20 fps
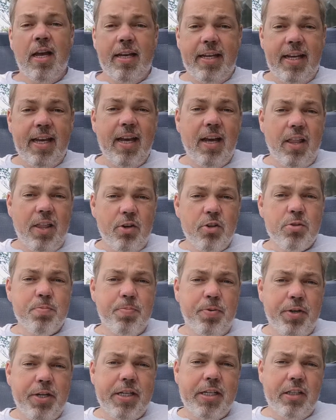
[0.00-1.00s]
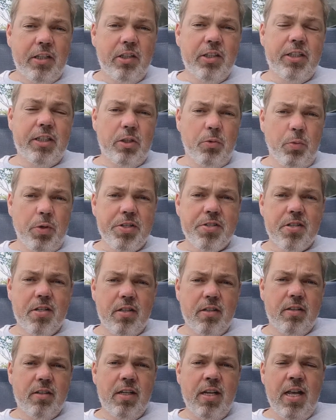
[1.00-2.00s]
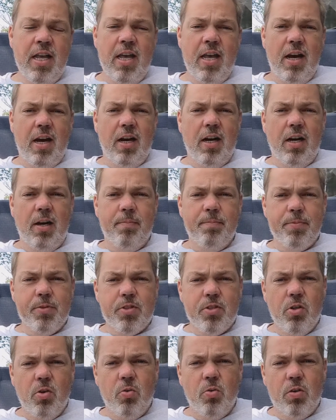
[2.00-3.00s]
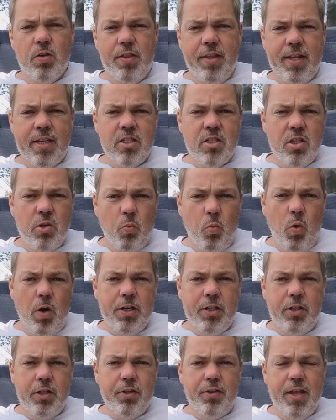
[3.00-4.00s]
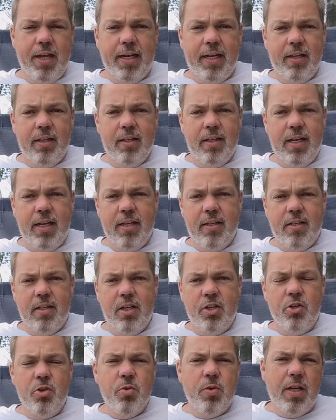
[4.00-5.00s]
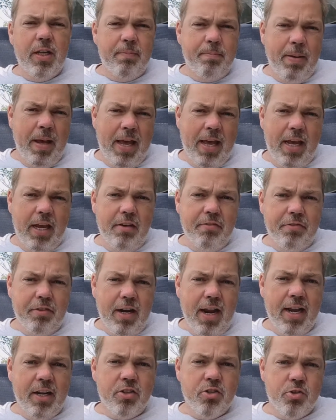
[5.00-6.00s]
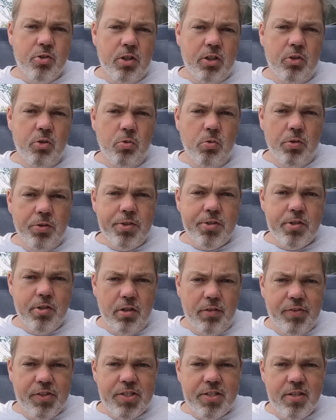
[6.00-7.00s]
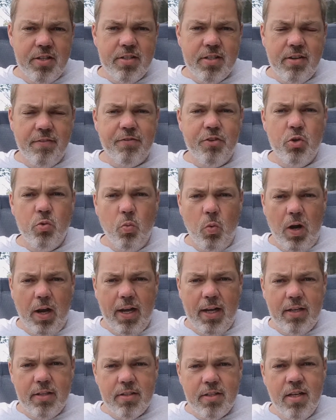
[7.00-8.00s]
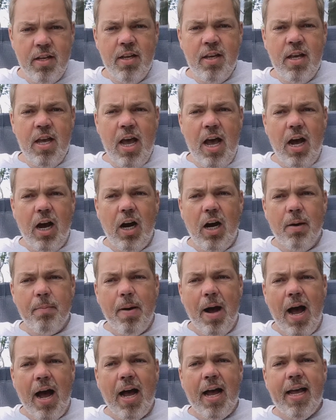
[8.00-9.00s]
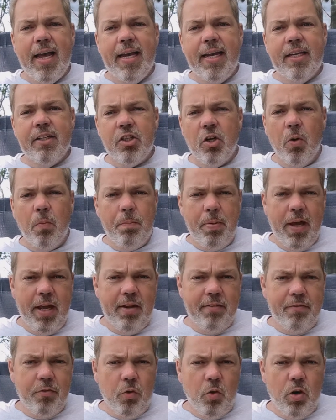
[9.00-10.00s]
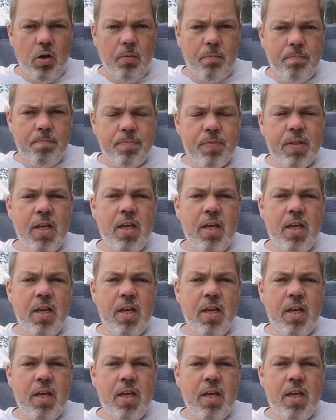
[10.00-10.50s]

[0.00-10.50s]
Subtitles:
Yeah, that was pretty clear, wasn't it? So that's the one good thing. You can pay for extra Google services if you want. I don't pay for them.